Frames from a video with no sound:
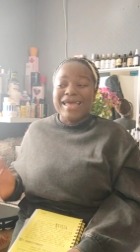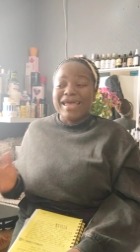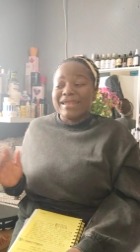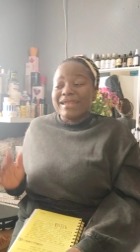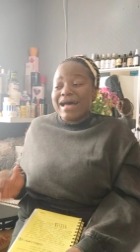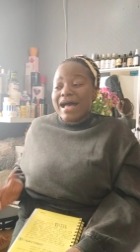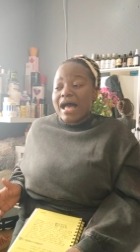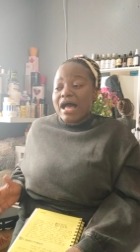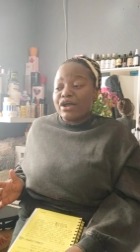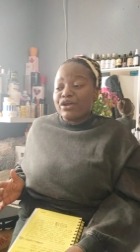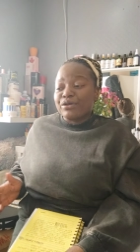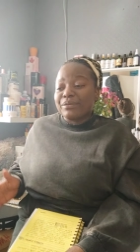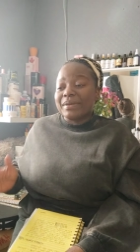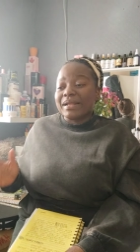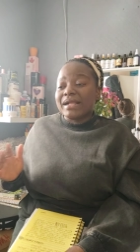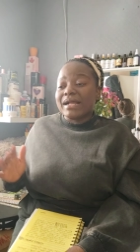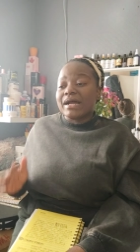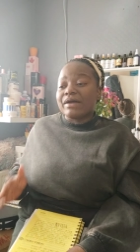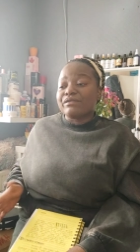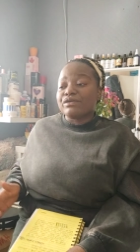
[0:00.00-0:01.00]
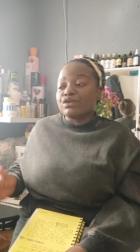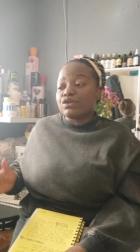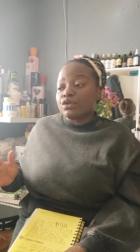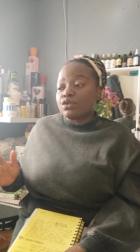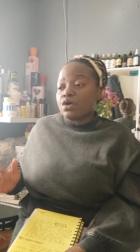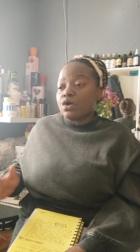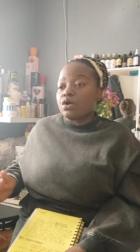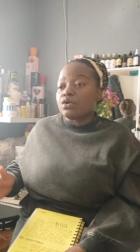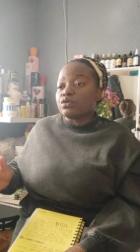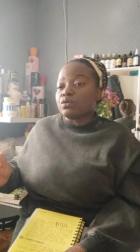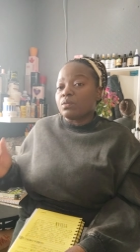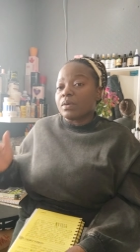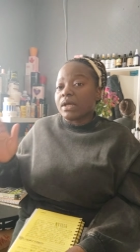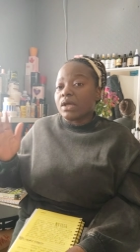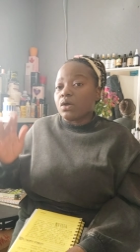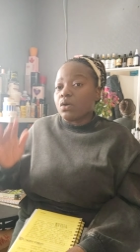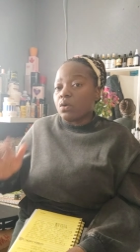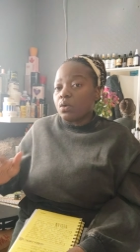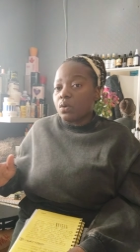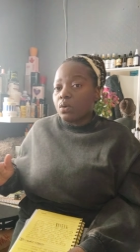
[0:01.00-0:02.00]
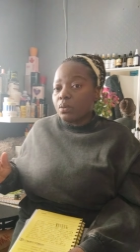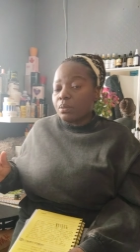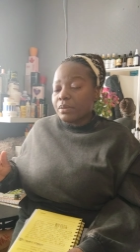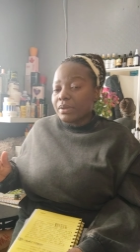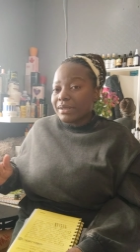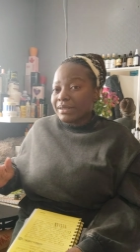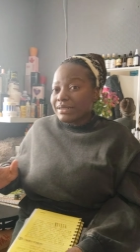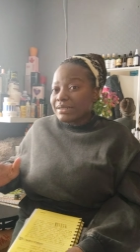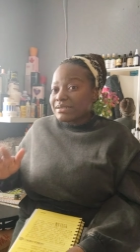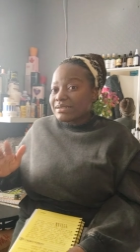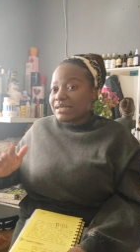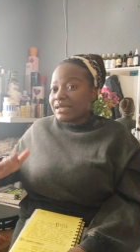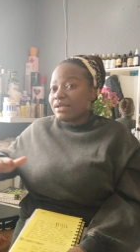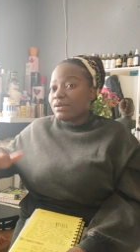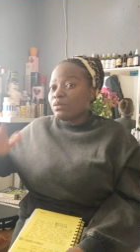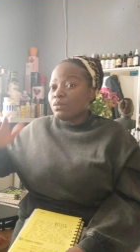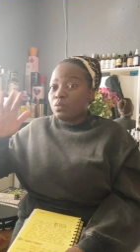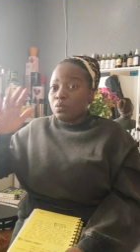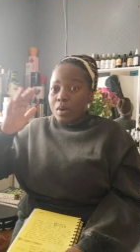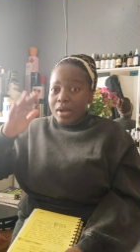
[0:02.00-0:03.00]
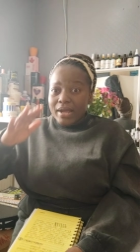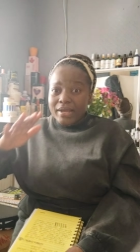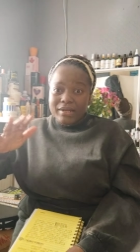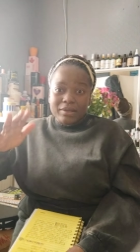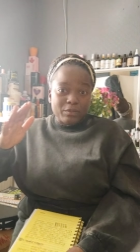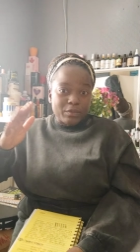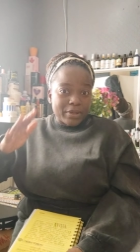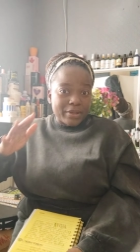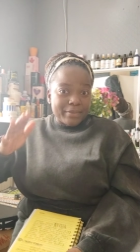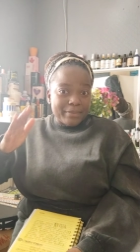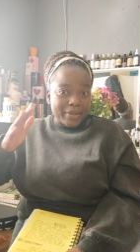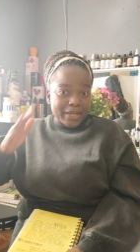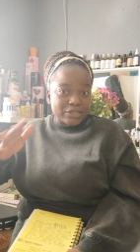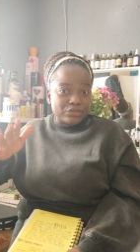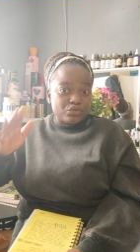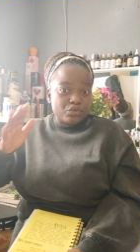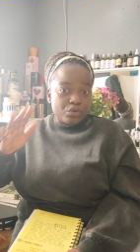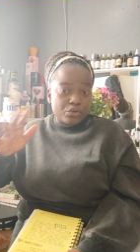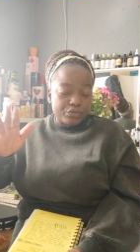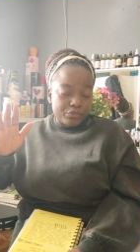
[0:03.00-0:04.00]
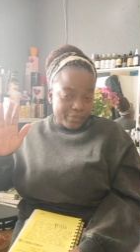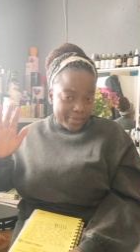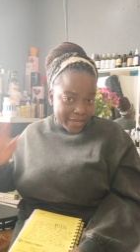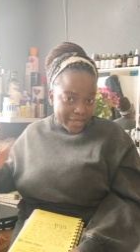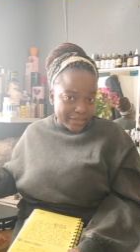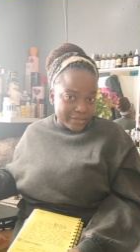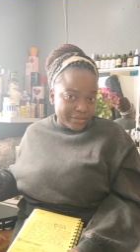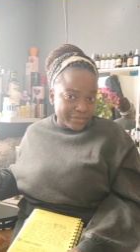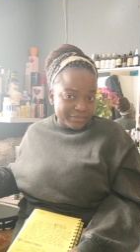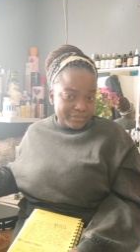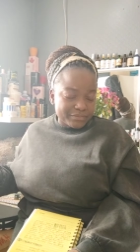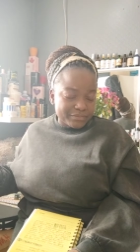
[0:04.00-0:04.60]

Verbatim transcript: And that argument carried on all the way home till where they were about to go to bed.